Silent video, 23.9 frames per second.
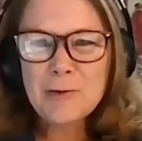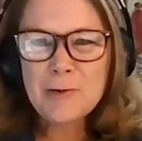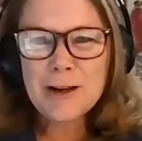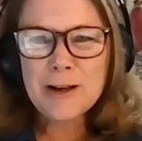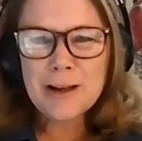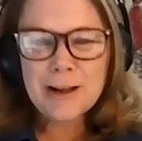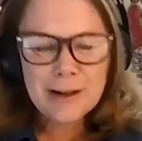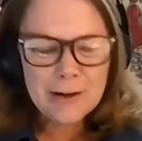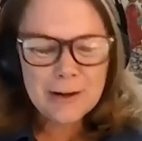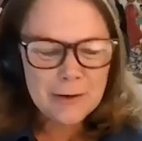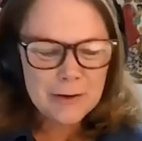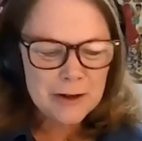
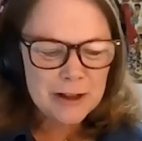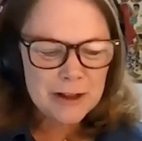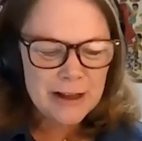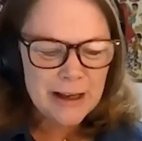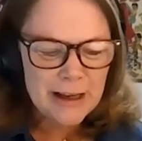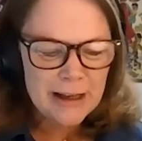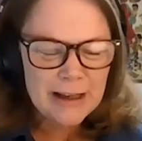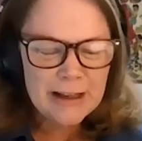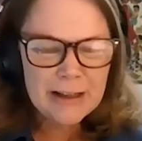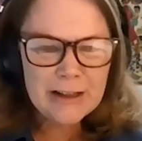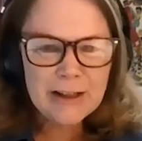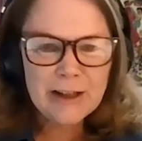we lose
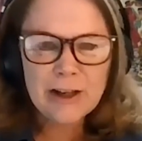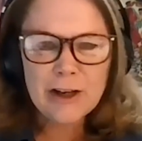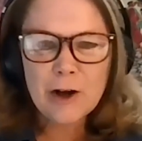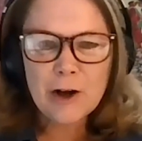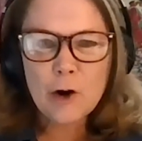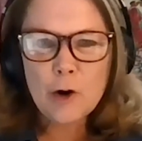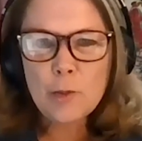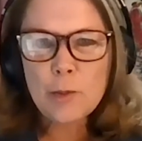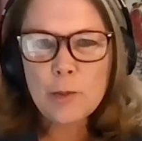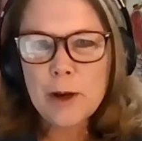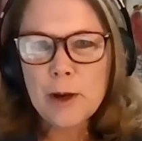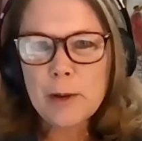getting to
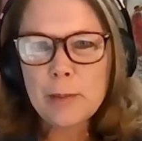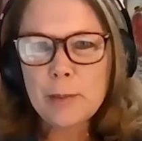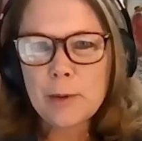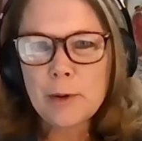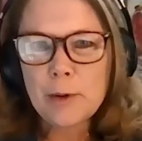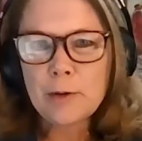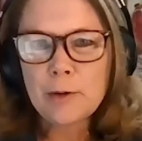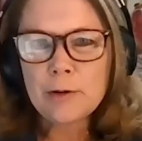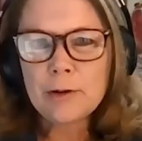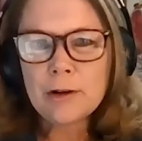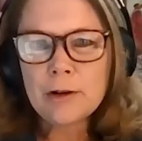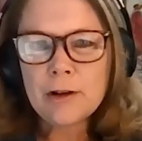know
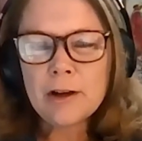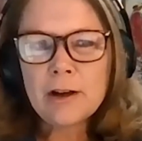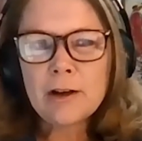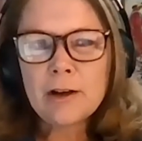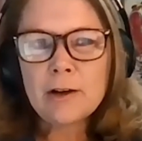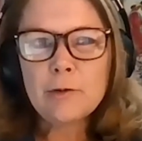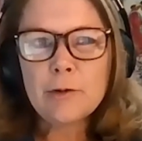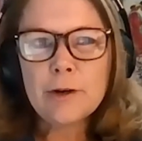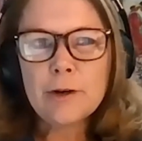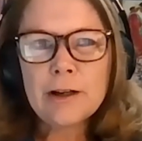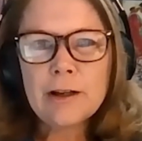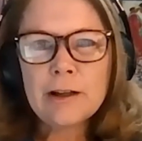people.
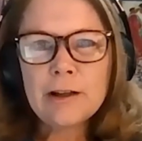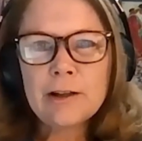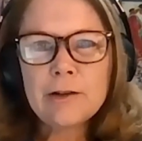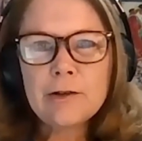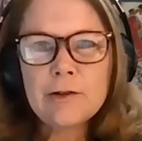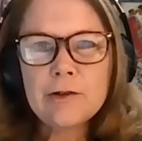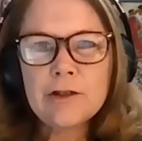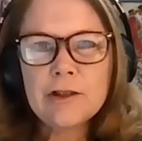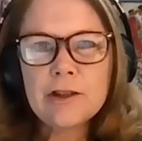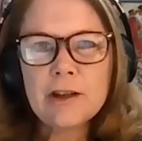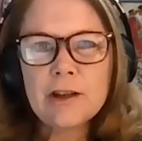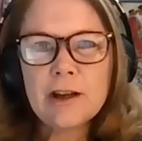We
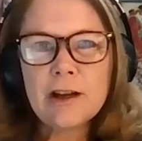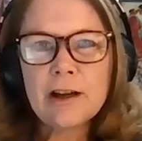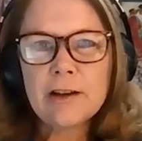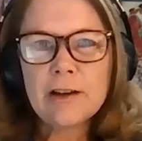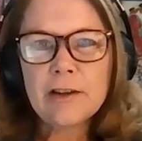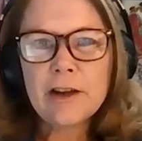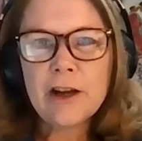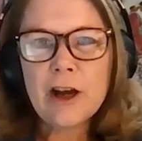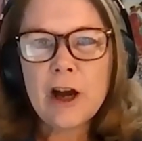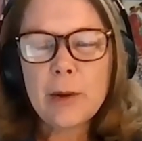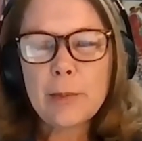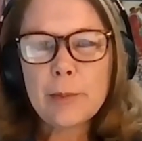lose uh,
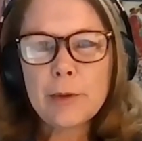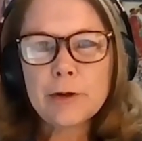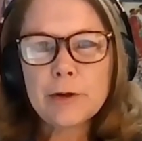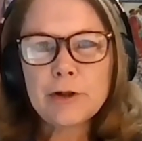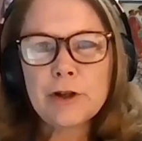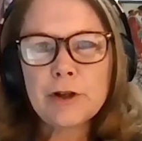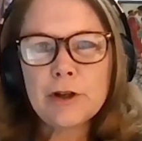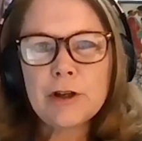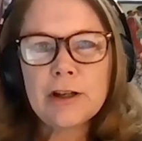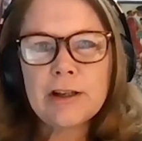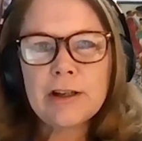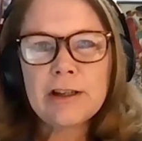the
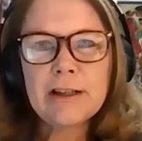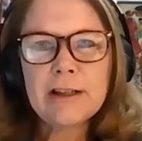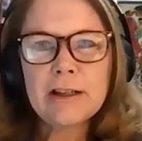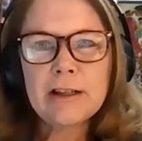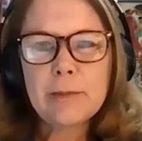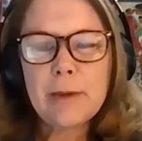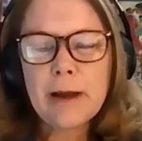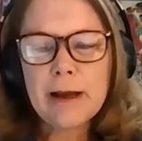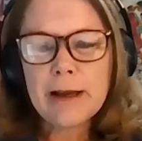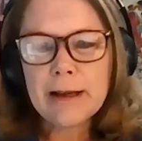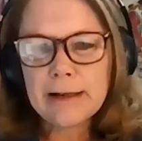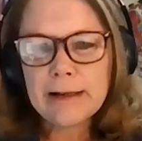opportunity
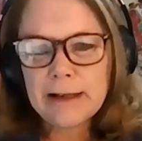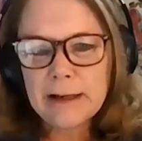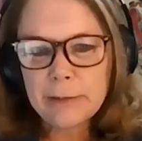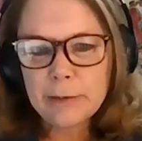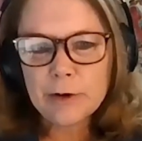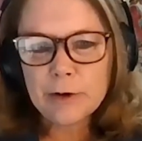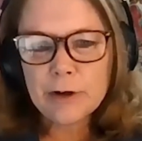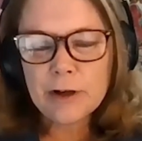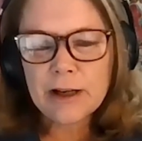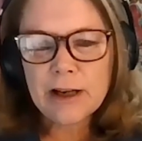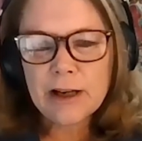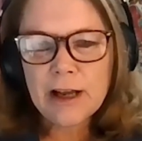to make a
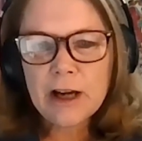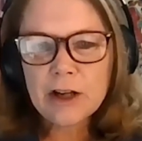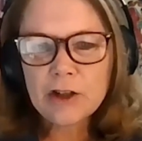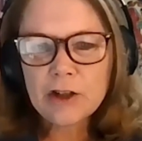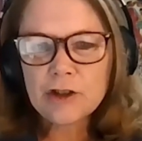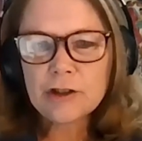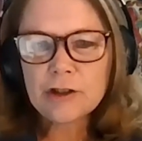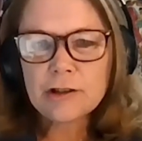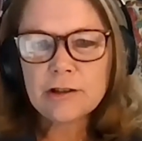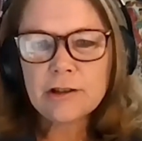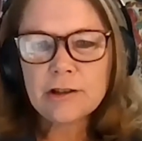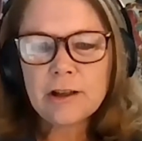deeper
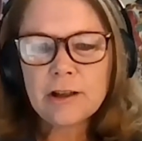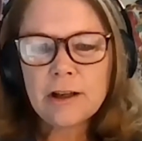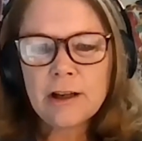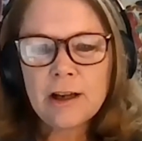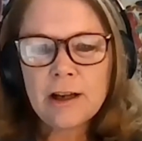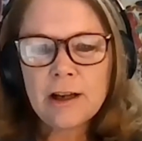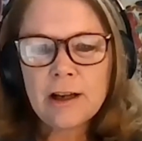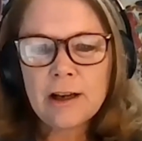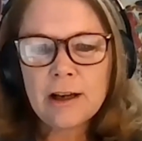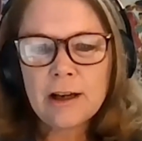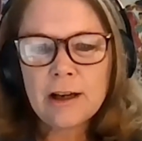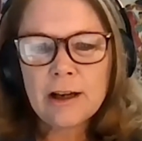connection.
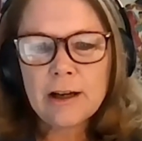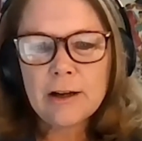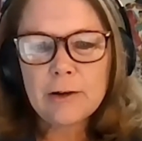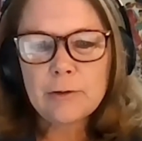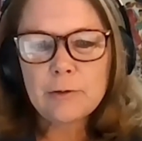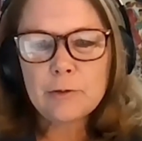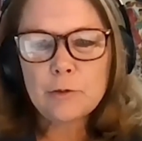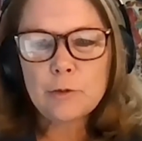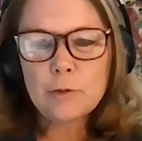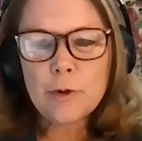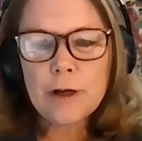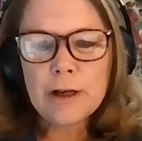Uh,
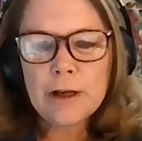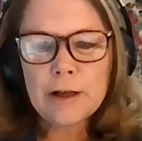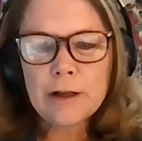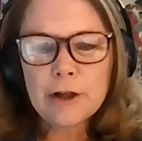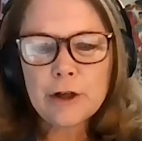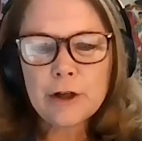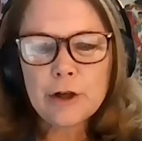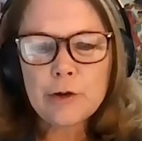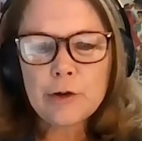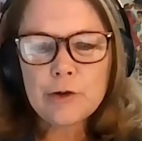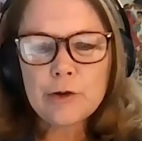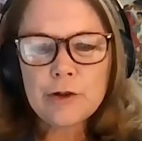we
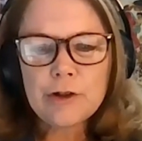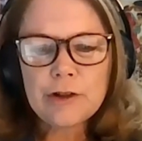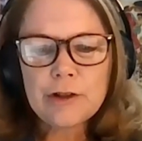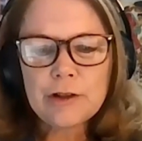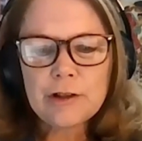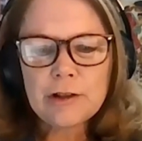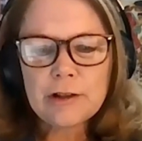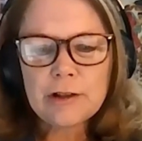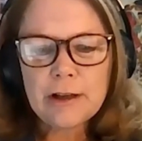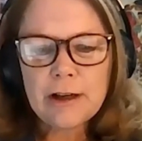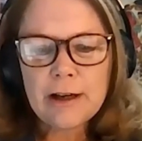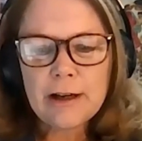lose
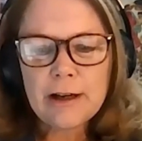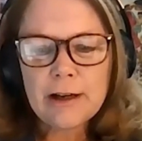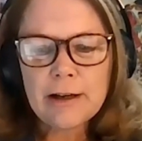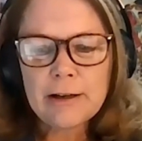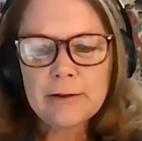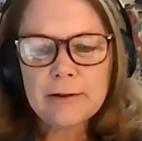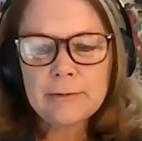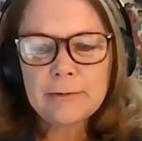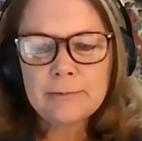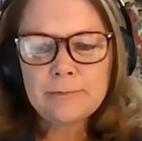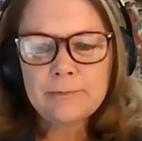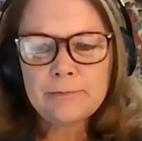
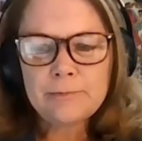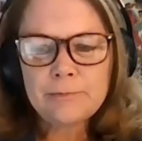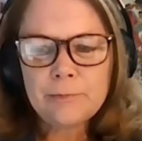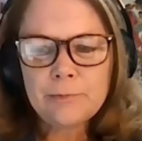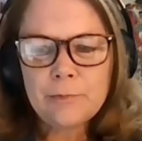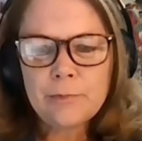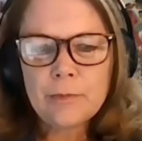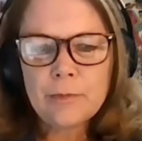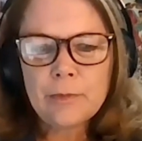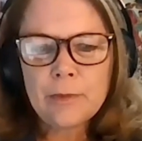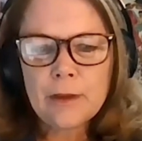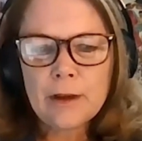um,
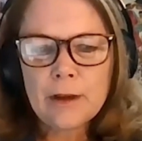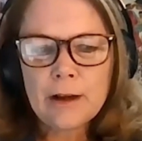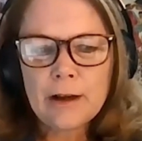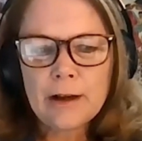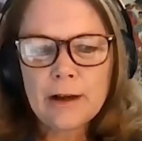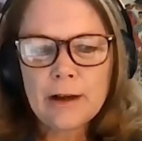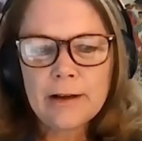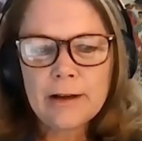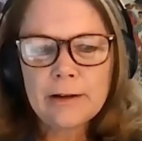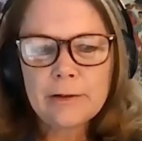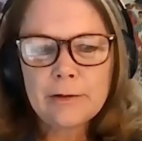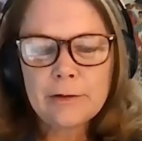
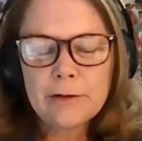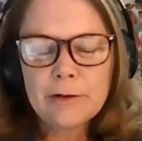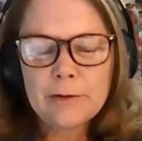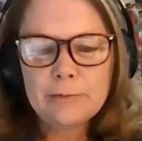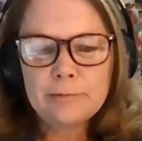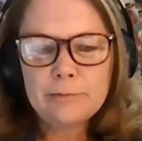uh,